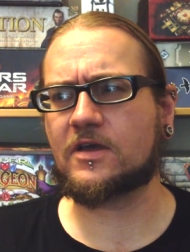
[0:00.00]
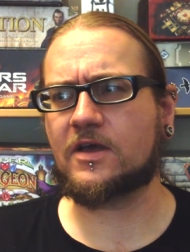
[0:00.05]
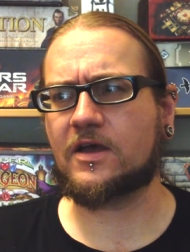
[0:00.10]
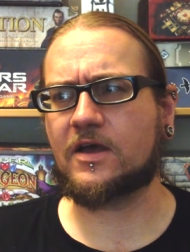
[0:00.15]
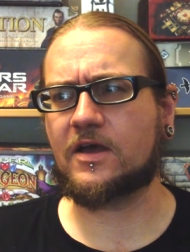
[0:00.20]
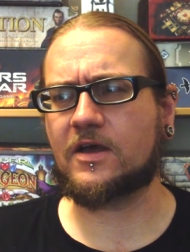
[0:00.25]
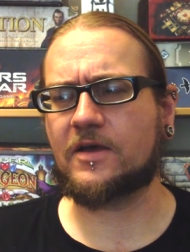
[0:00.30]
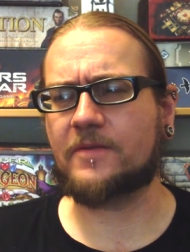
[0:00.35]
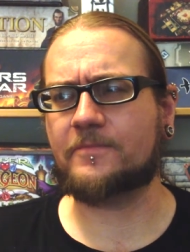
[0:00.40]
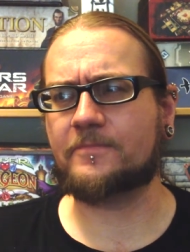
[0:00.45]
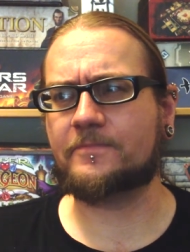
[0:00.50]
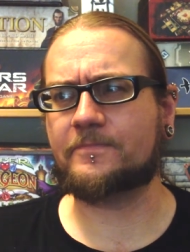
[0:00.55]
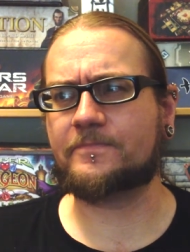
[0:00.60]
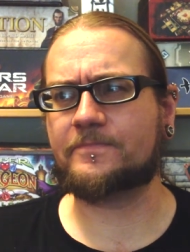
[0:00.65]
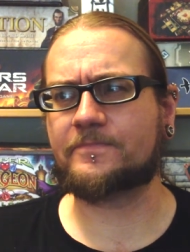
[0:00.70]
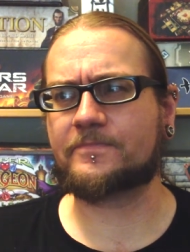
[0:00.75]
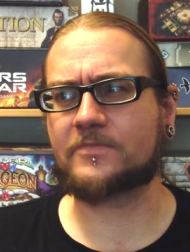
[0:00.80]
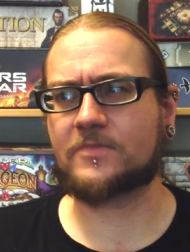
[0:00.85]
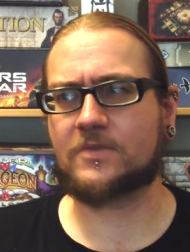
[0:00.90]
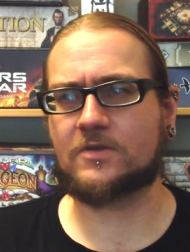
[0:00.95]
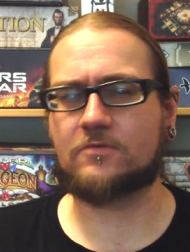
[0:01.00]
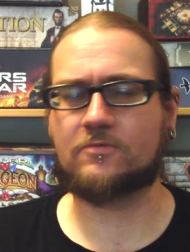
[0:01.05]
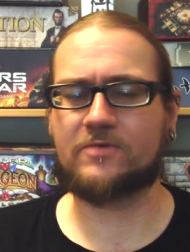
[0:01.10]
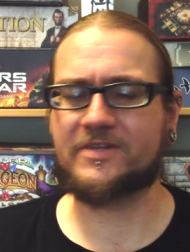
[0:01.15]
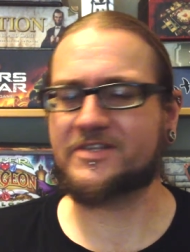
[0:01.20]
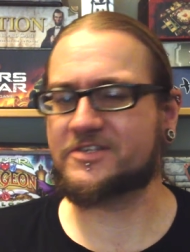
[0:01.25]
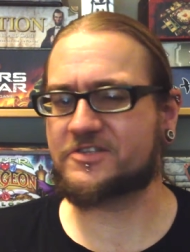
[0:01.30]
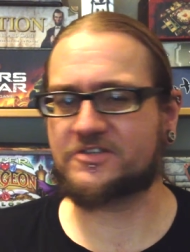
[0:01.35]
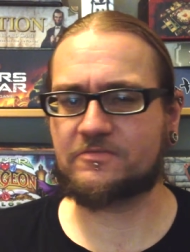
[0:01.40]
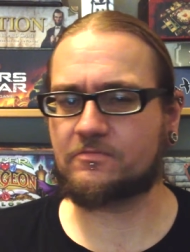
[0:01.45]
Um, or
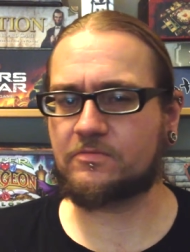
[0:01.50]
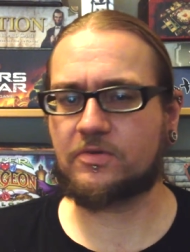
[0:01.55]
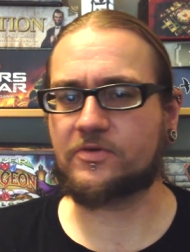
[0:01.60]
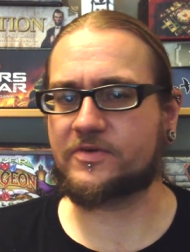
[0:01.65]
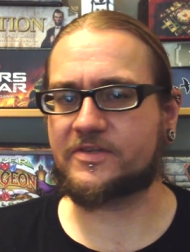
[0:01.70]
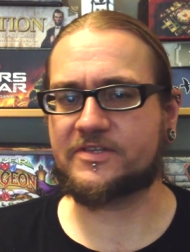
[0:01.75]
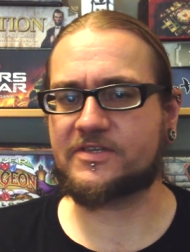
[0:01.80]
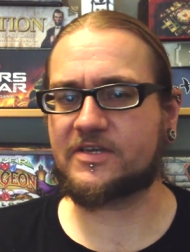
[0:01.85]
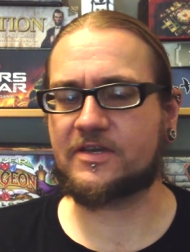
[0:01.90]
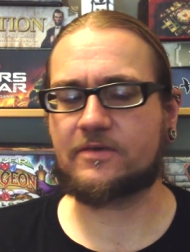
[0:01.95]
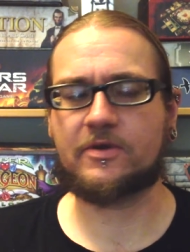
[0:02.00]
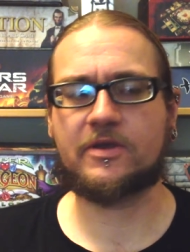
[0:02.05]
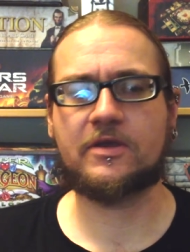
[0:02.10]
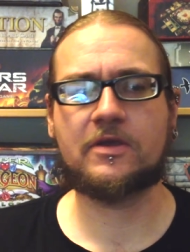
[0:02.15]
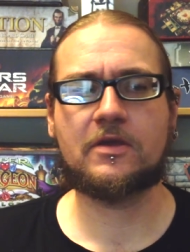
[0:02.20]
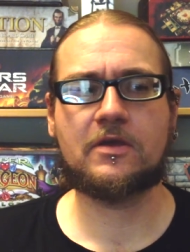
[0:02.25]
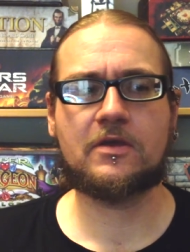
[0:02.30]
wins some points, anyway.